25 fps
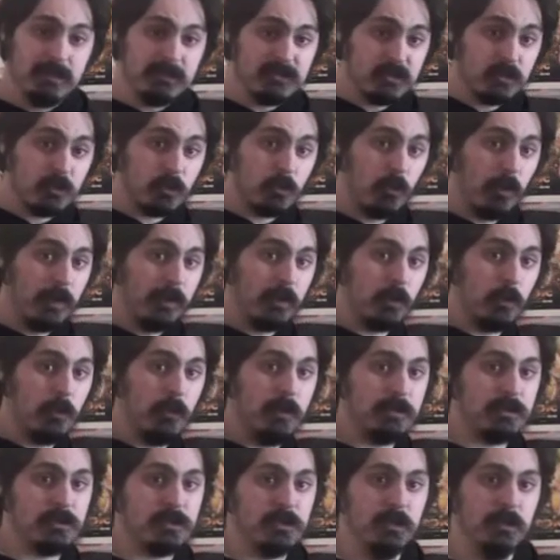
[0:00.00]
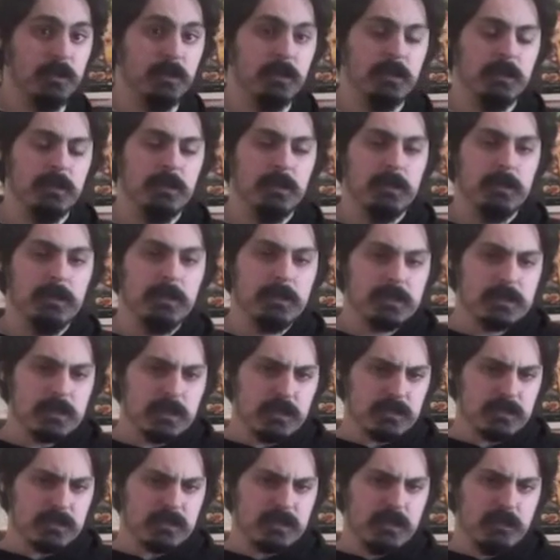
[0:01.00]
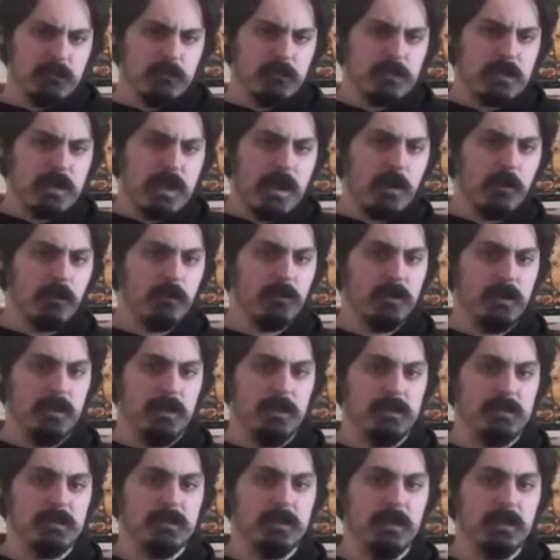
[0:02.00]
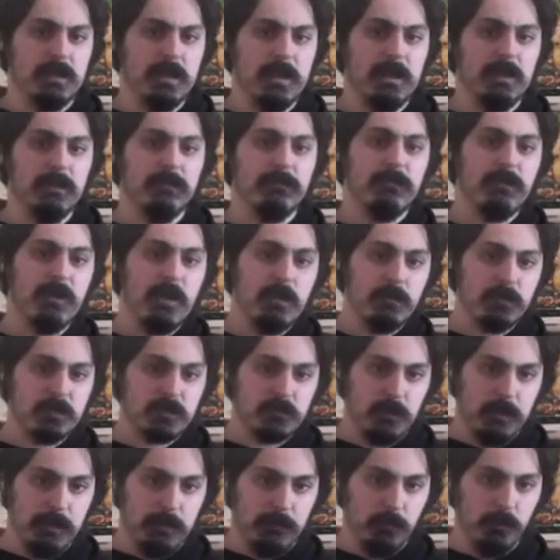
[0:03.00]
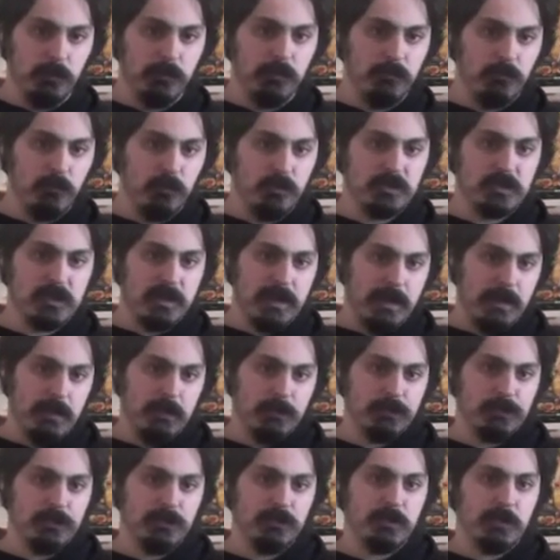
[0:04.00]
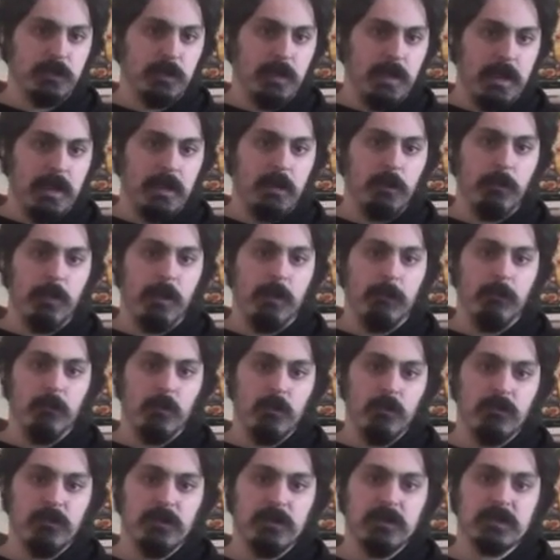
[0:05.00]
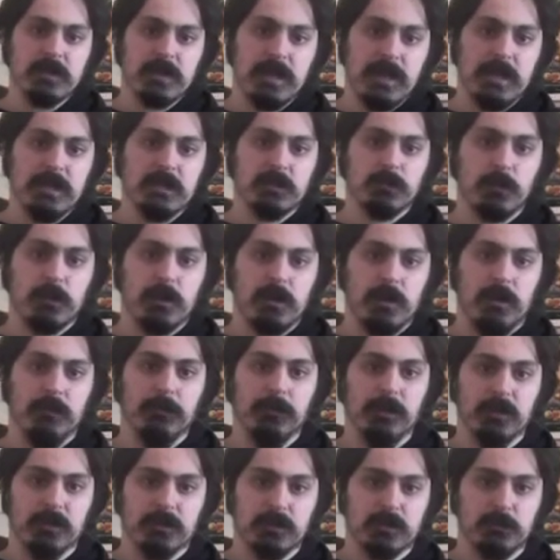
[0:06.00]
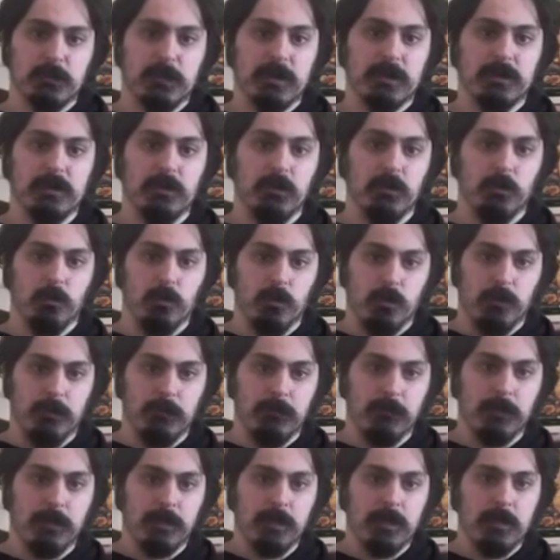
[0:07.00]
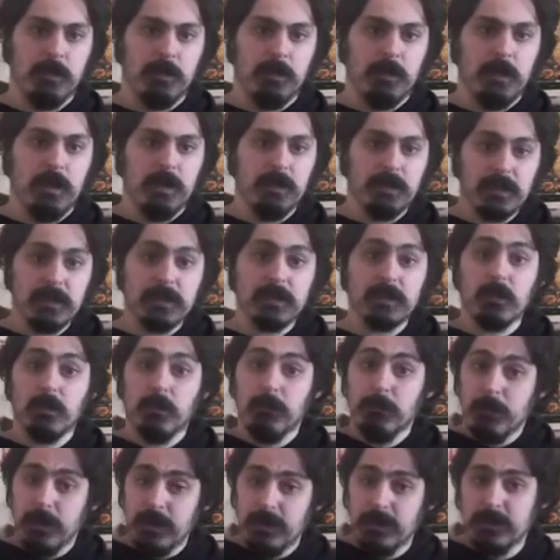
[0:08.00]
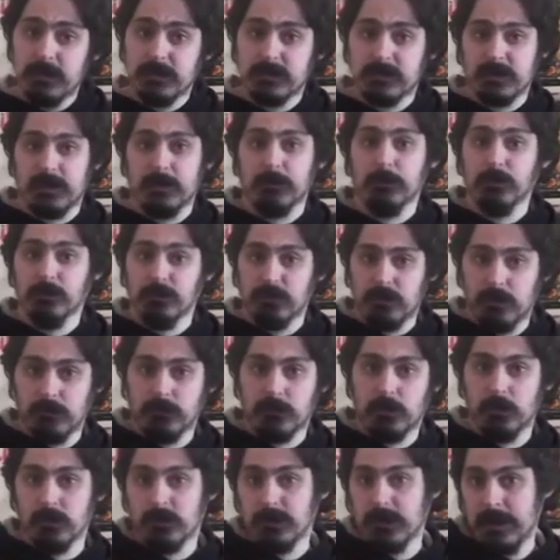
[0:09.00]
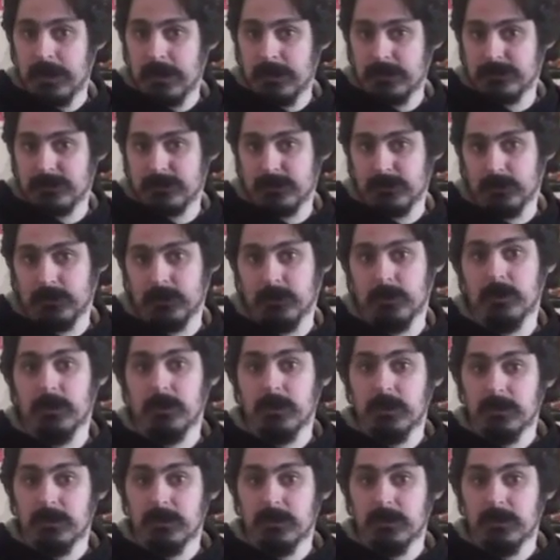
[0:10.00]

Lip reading: That's a great question. It does seem nowadays that getting famous people to voice characters in anime movies has become the expected norm. I think there are many examples of good casting.